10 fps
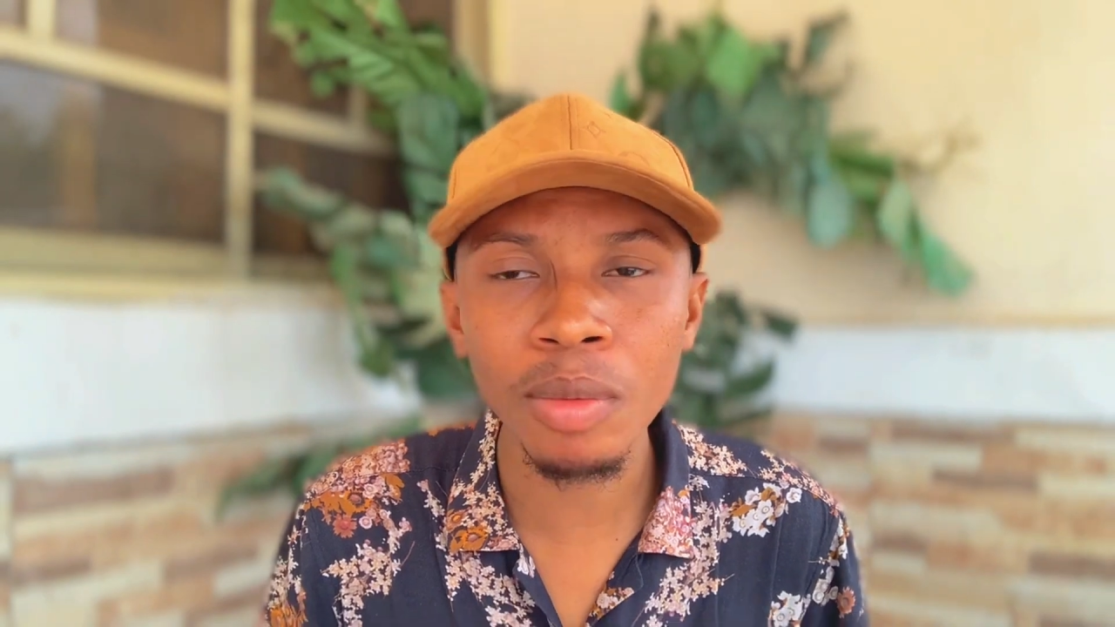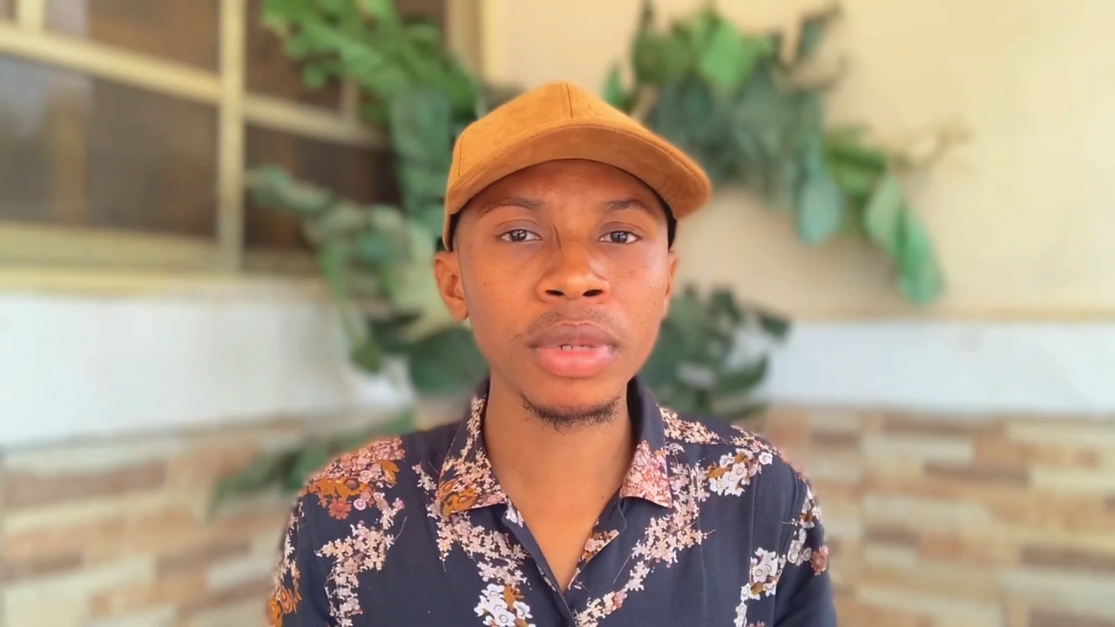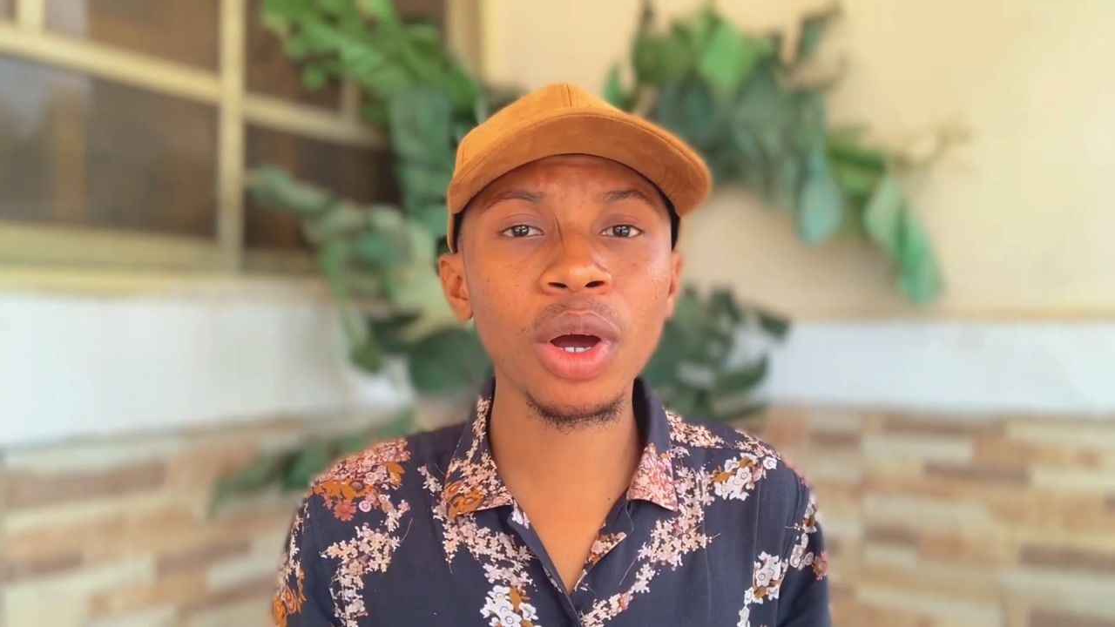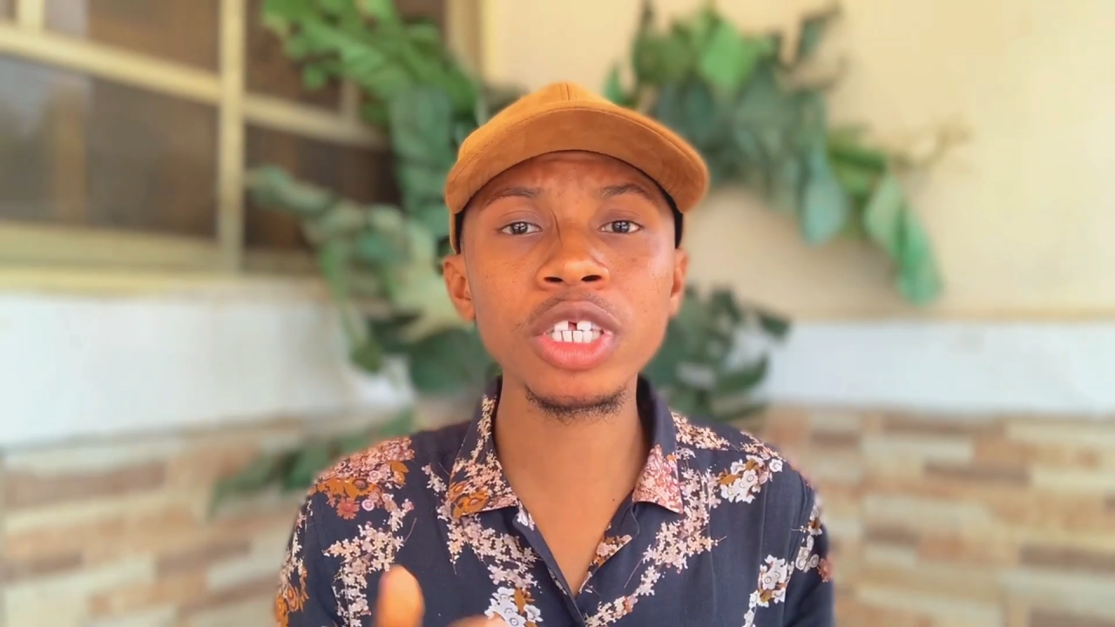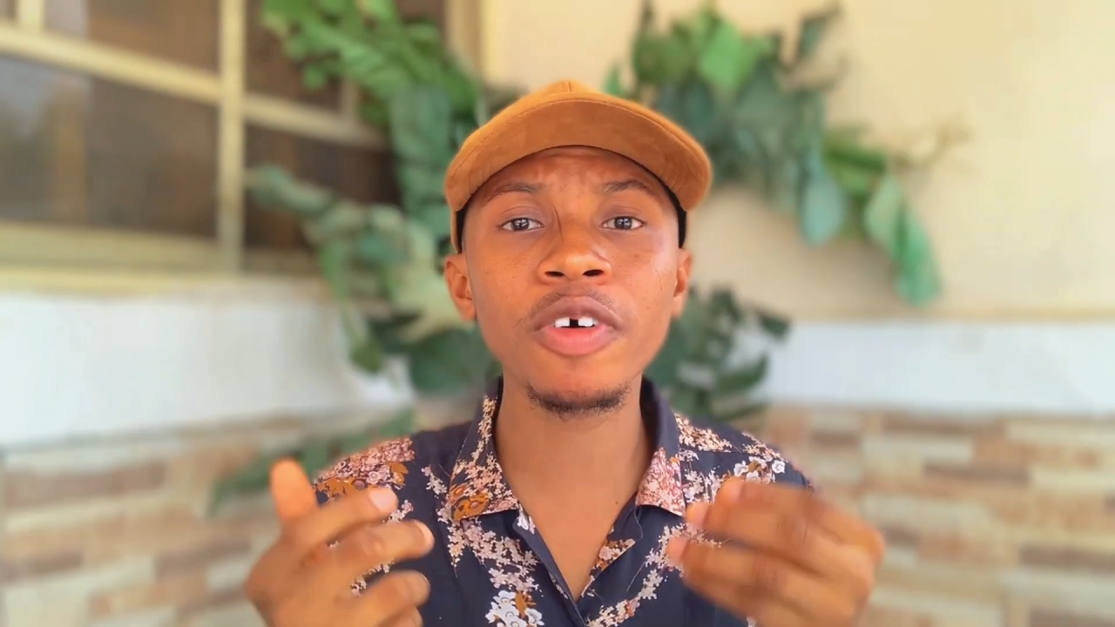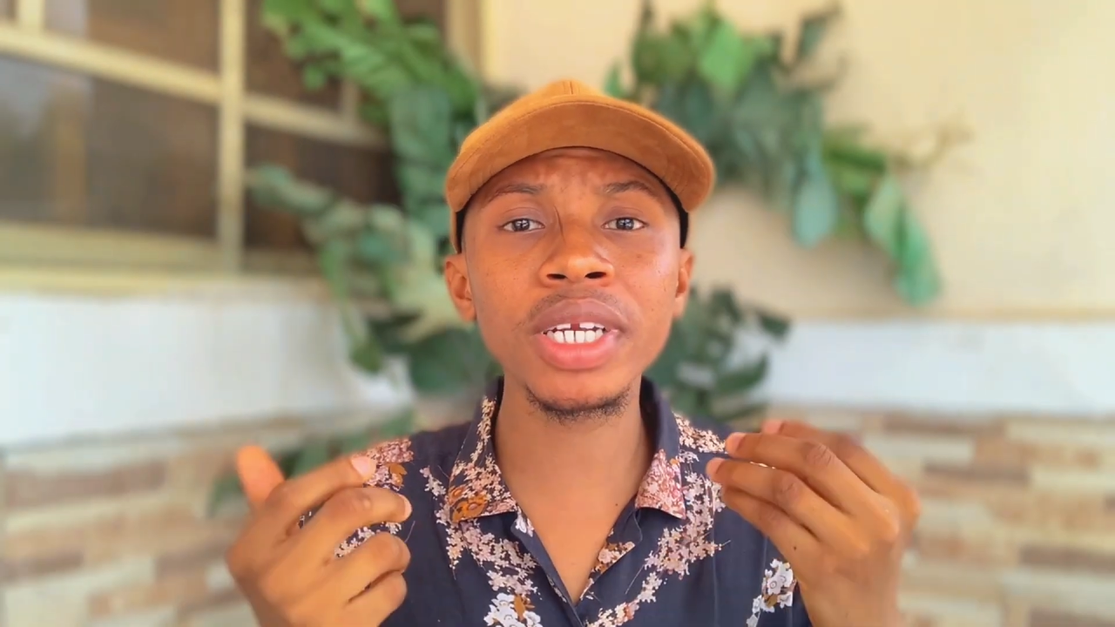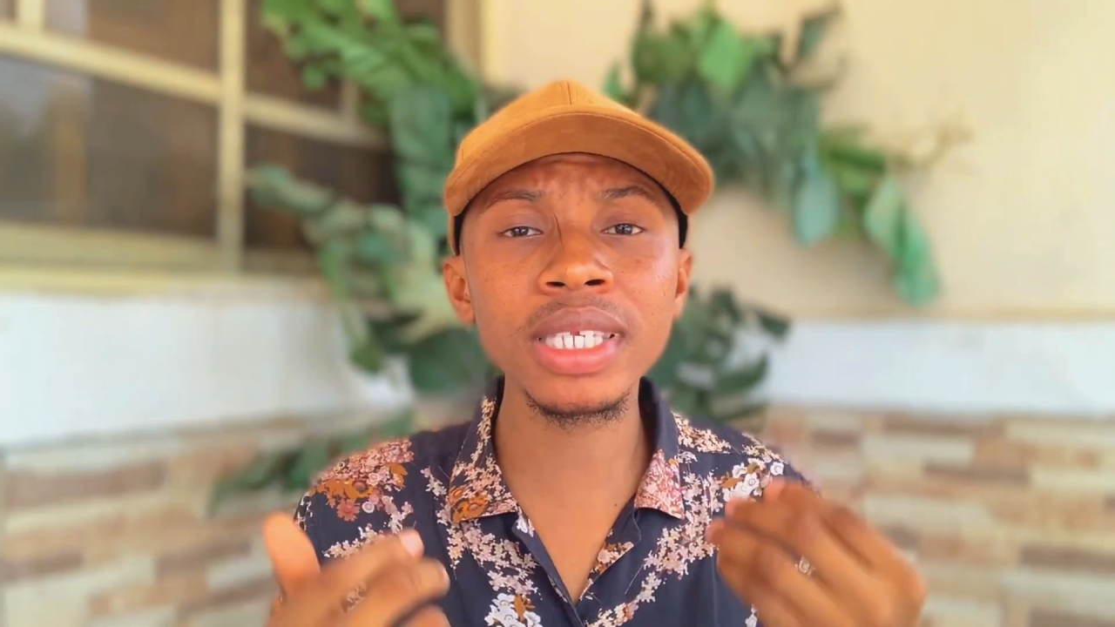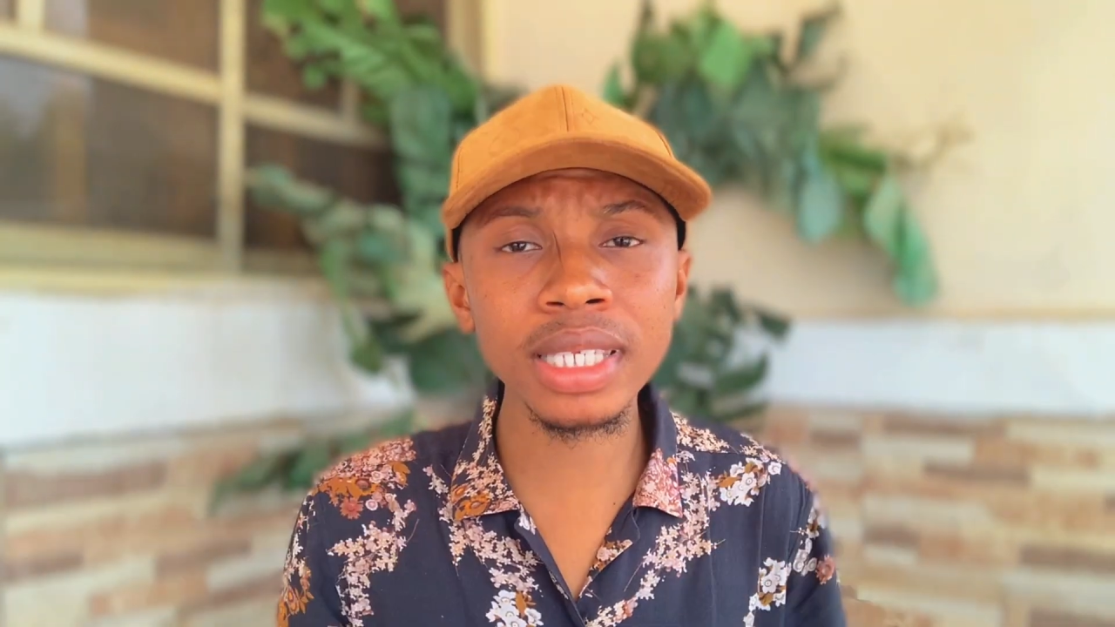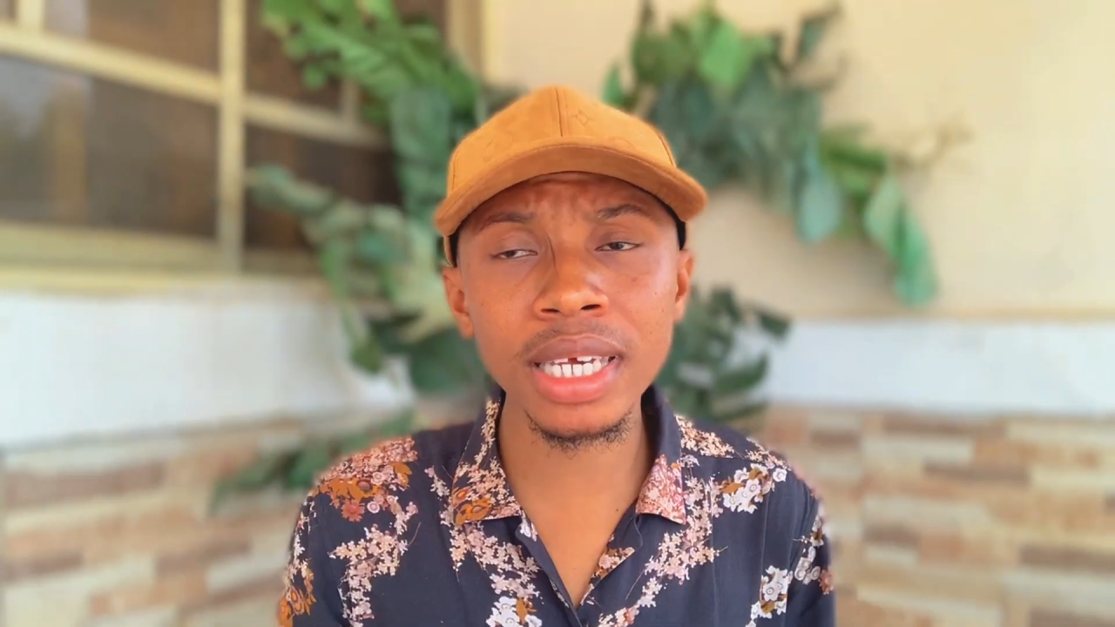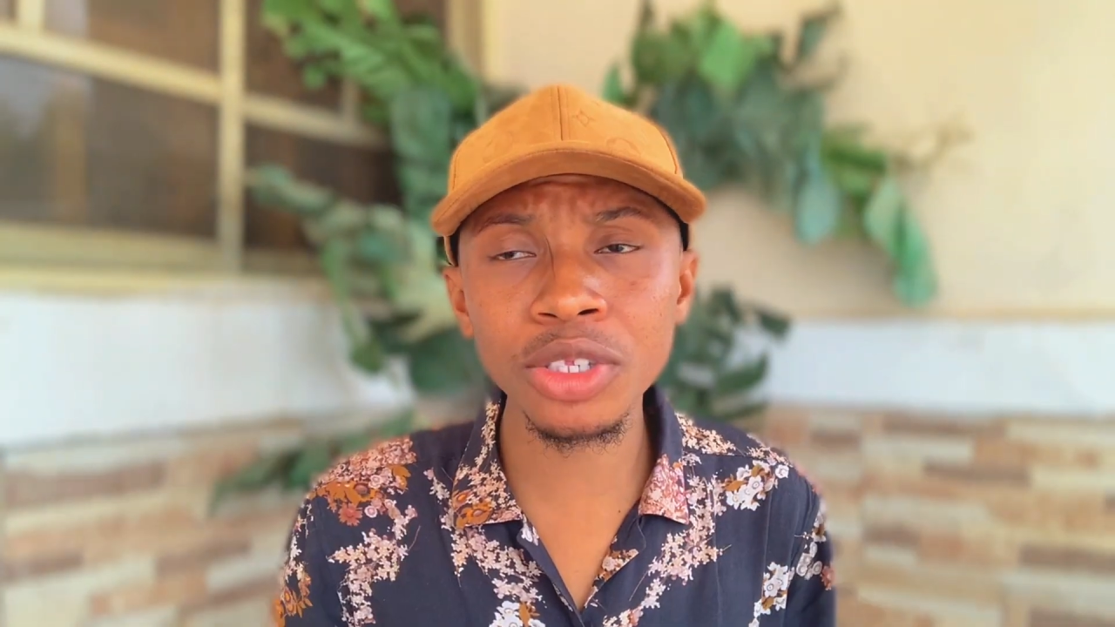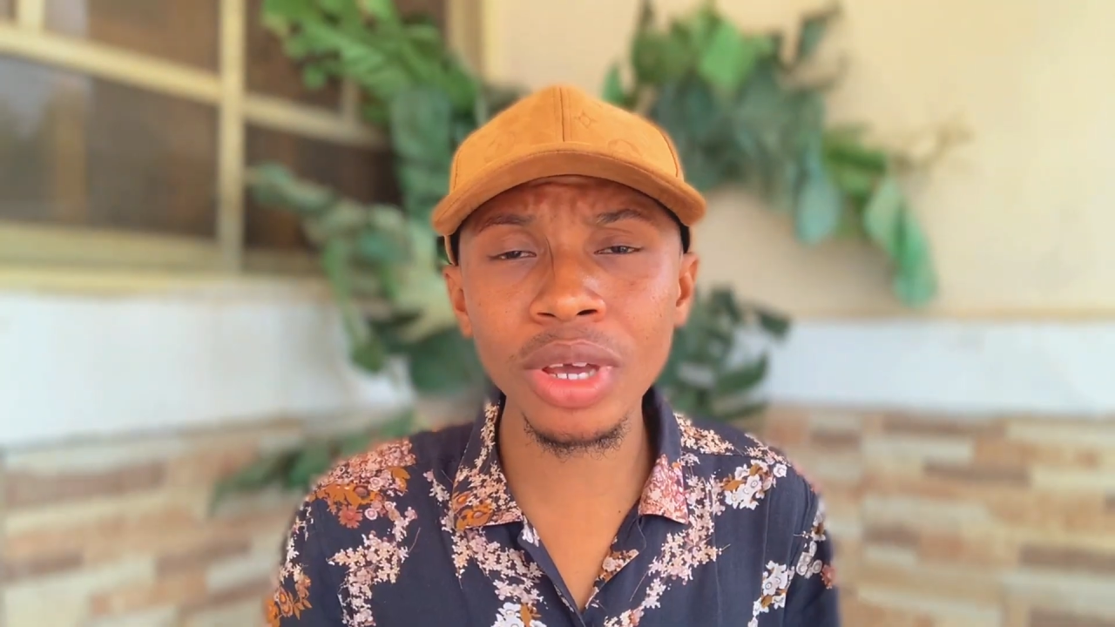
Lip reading: Because for these skins,